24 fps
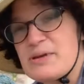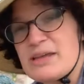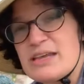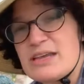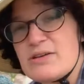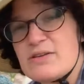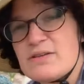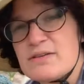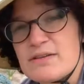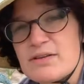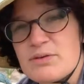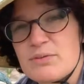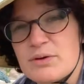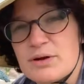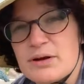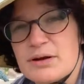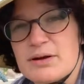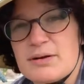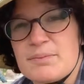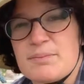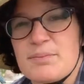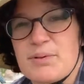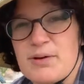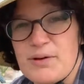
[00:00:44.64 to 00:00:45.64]
use the
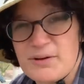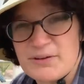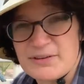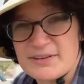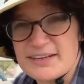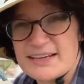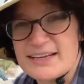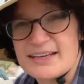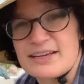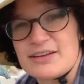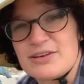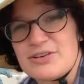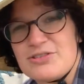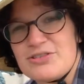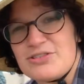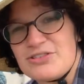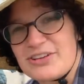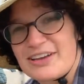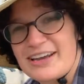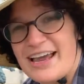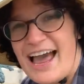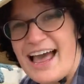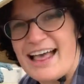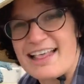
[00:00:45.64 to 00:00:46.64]
word bolt, it
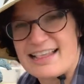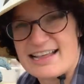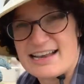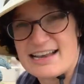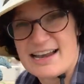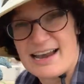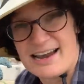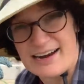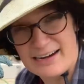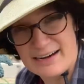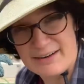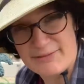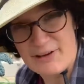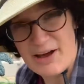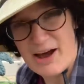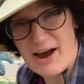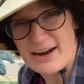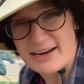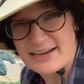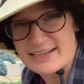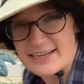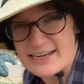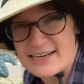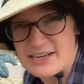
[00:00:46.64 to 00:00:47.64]
usually has a negative
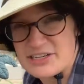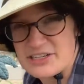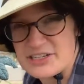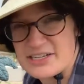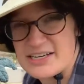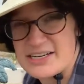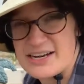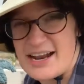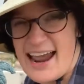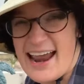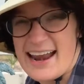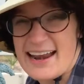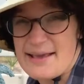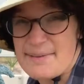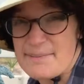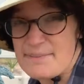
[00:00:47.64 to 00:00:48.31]
connotation, and it